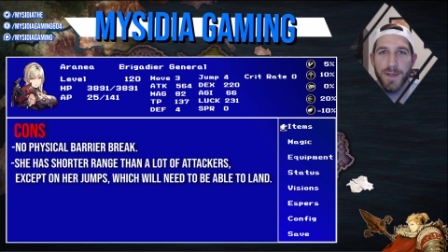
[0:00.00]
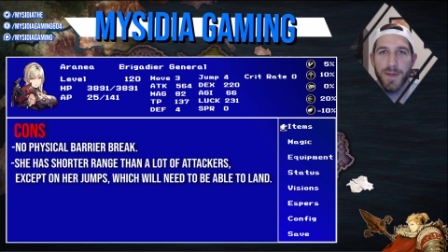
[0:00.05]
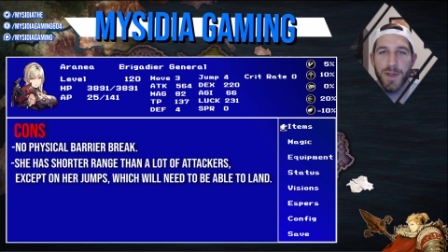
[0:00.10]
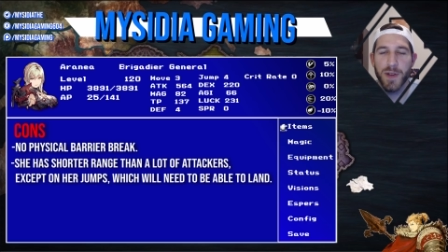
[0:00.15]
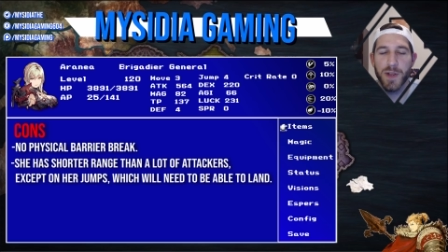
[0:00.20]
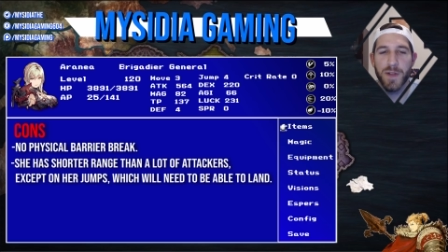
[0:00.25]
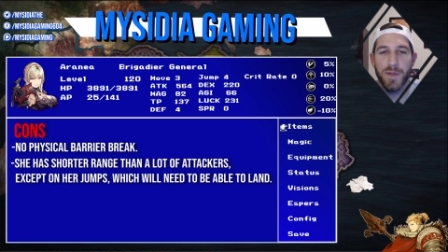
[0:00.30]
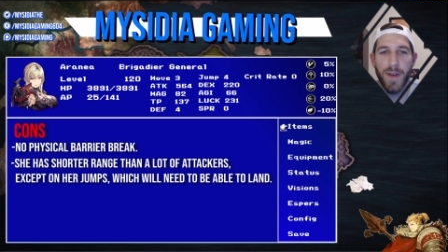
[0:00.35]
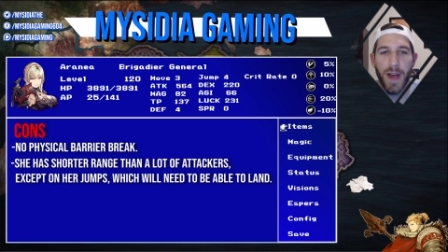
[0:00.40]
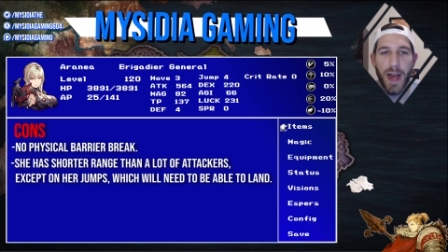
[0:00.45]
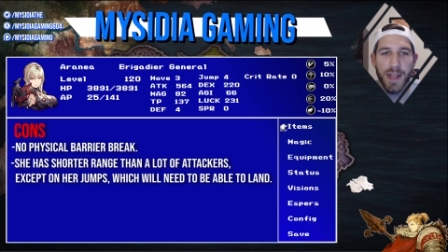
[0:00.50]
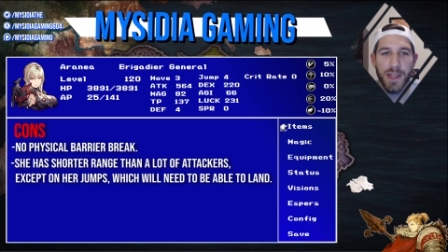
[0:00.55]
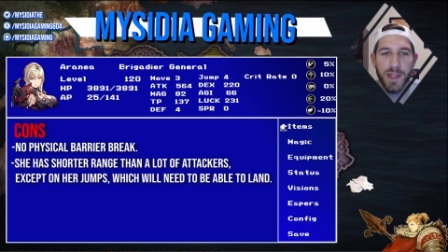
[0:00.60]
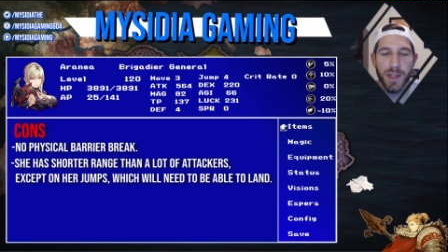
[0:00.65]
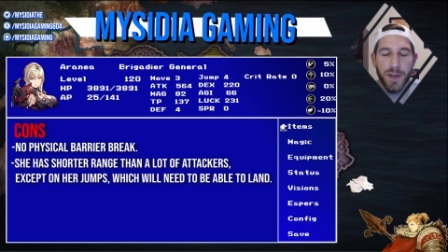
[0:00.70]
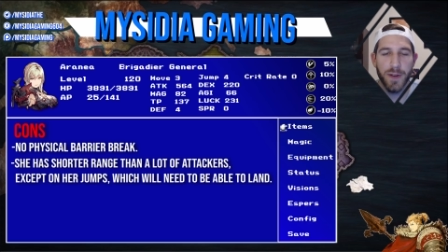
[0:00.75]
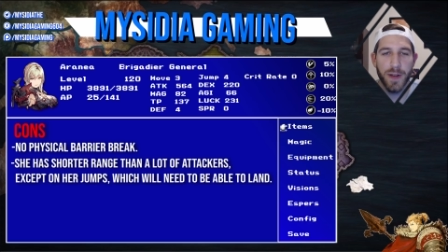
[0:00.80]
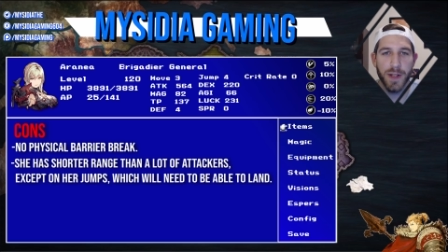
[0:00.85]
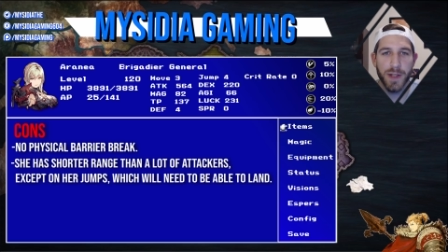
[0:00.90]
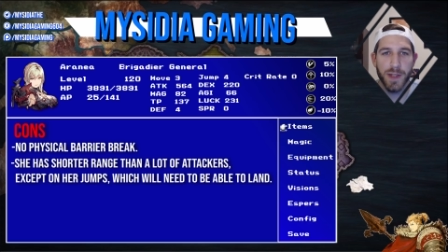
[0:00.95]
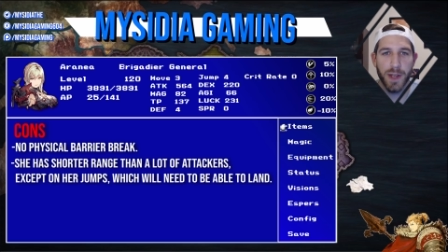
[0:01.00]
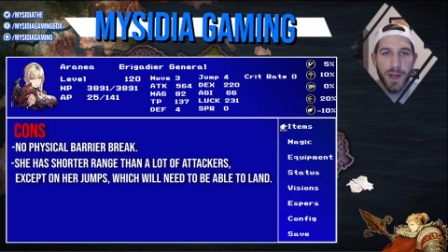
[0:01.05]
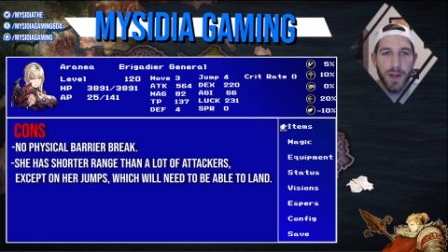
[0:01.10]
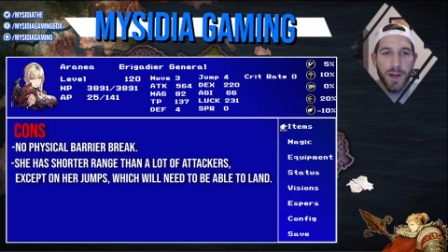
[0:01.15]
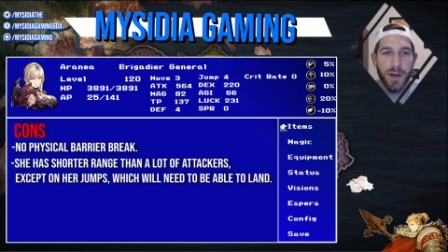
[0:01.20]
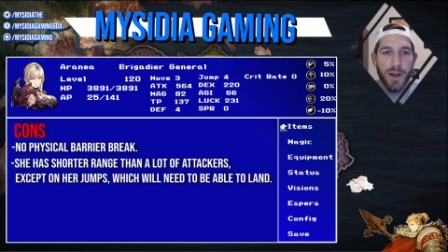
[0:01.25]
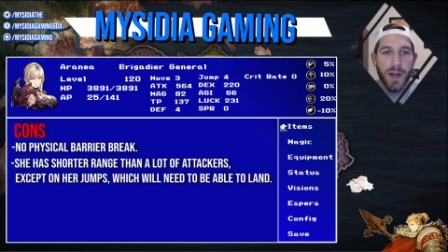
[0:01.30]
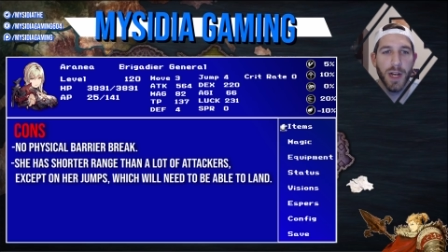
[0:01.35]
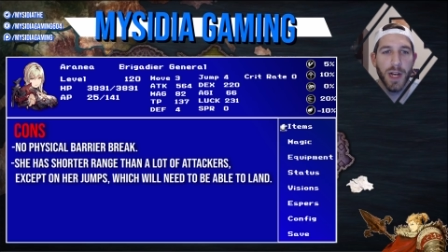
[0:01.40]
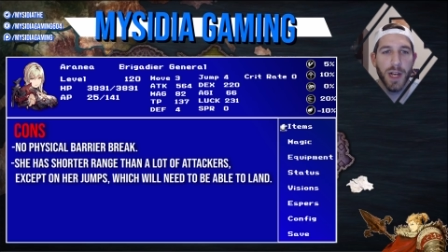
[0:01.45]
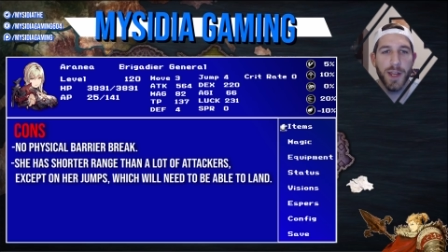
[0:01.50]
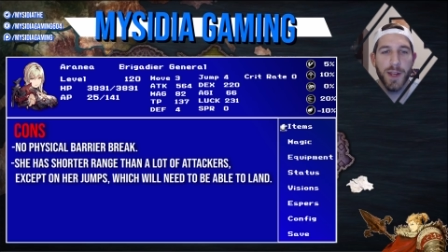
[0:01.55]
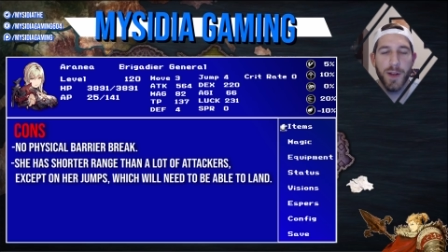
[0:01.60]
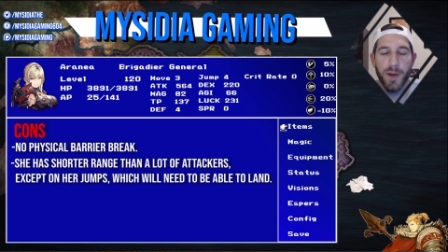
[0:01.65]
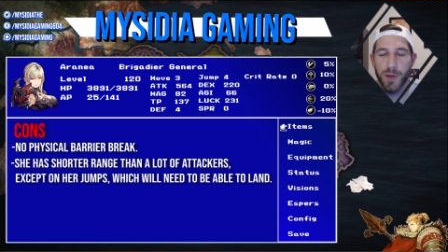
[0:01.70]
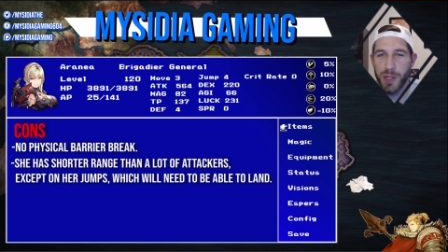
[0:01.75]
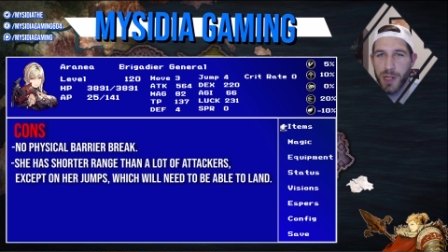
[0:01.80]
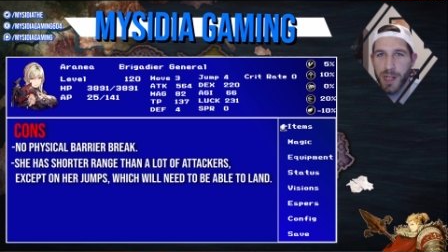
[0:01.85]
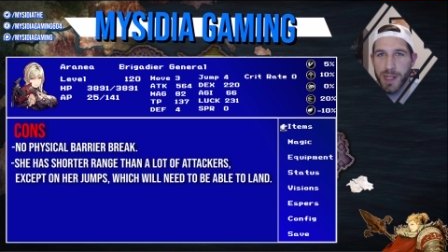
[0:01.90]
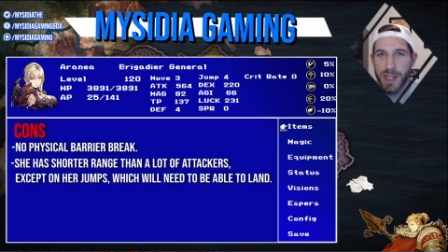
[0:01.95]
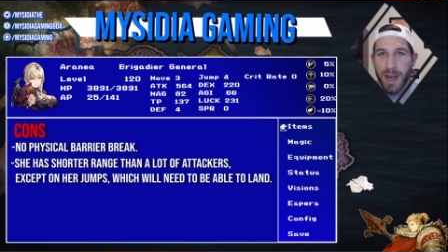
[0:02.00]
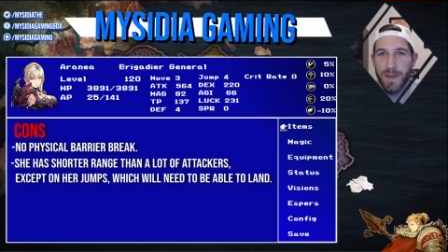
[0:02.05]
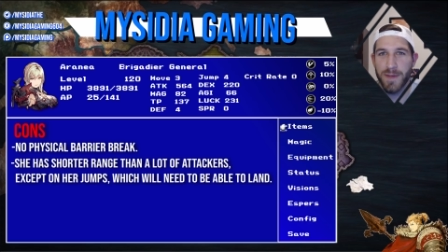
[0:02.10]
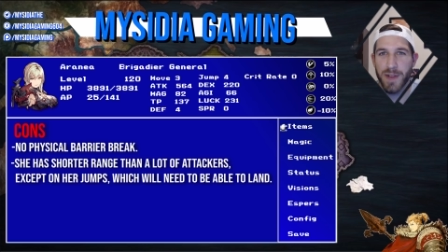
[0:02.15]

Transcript: If there's fast units that are, she doesn't